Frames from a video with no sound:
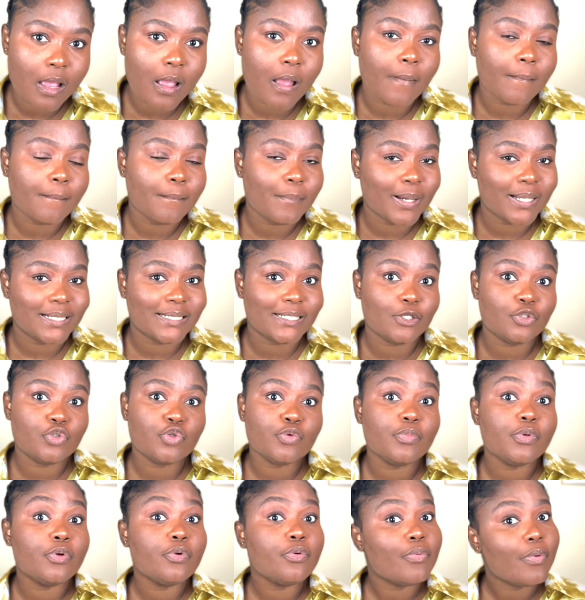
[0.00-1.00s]
But it will
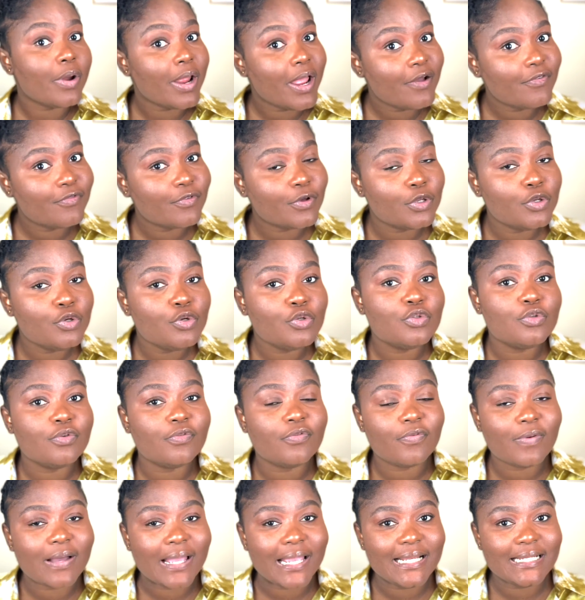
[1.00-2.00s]
be rare for you to
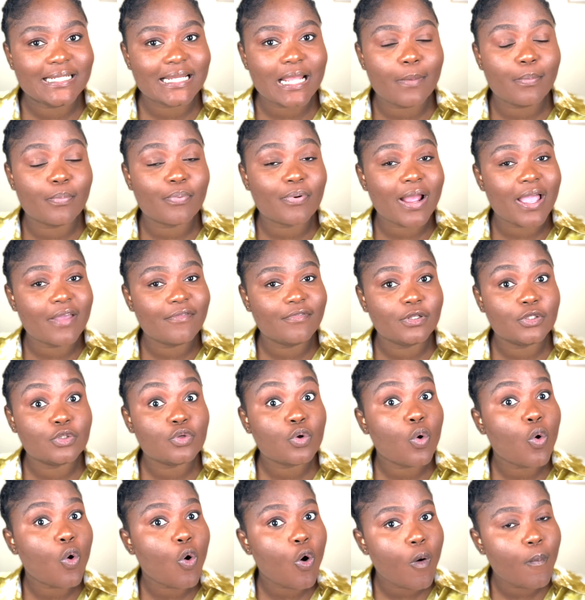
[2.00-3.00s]
find a private
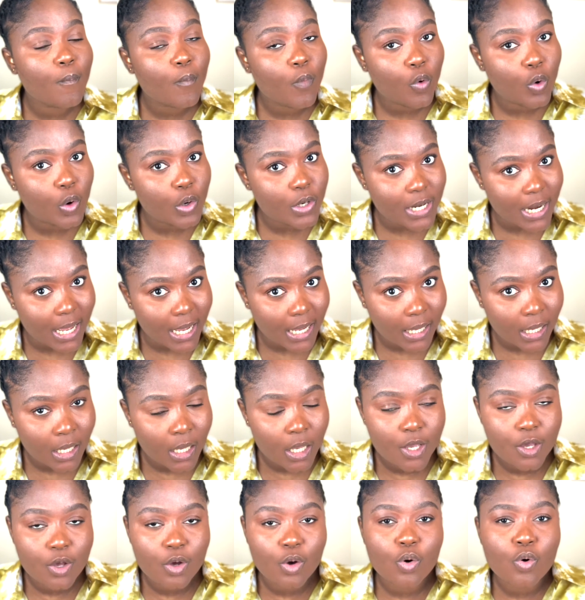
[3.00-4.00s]
home owner
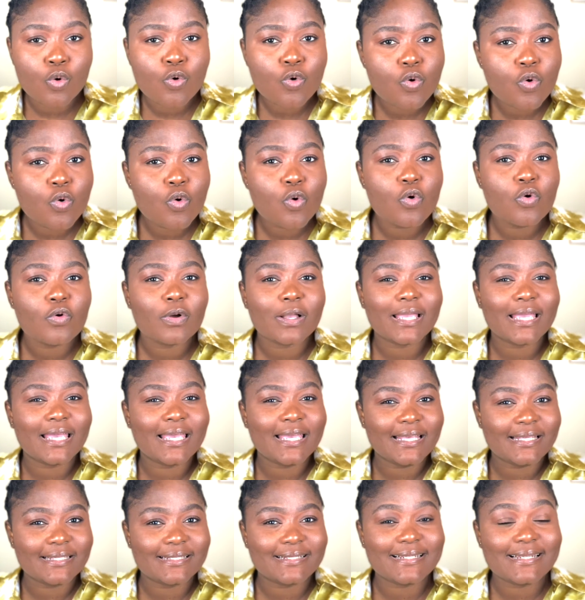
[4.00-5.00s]
who
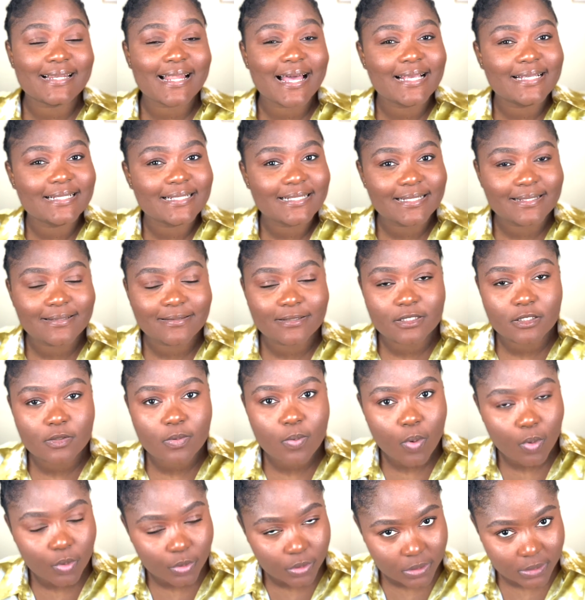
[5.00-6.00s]
is licensed
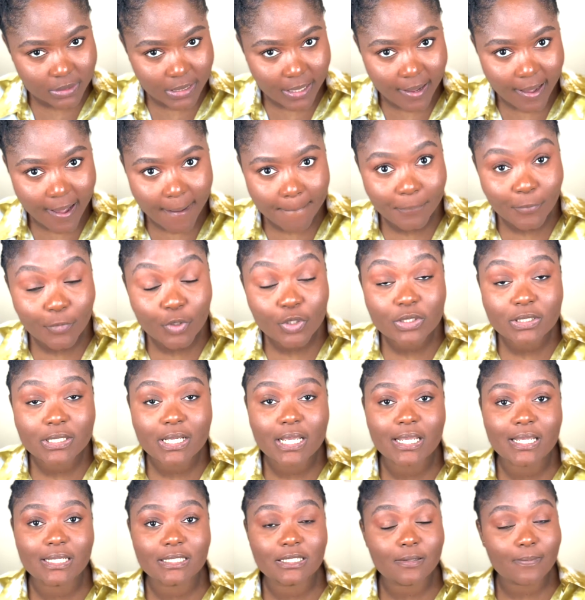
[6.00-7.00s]
sponsor. I'm not
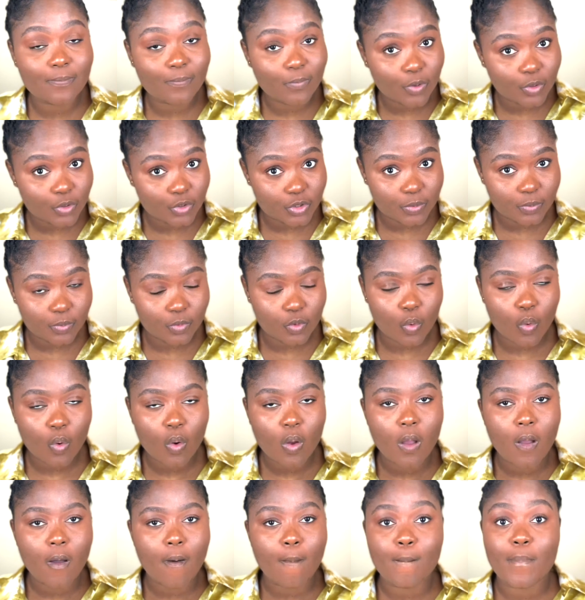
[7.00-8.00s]
saying it's impossible,
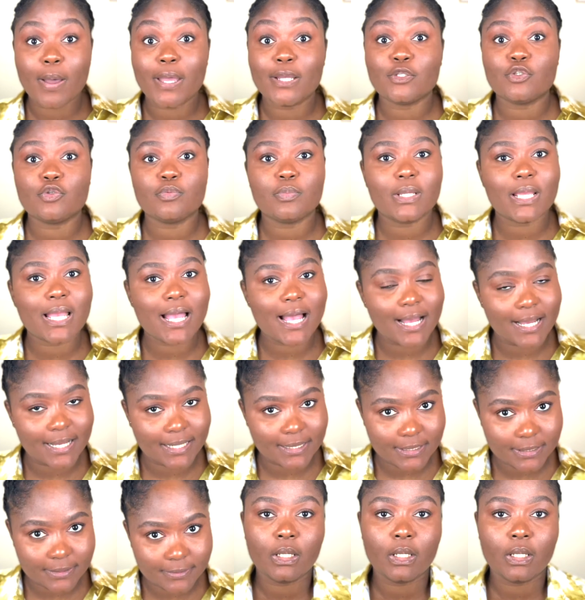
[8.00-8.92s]
but it will be hard.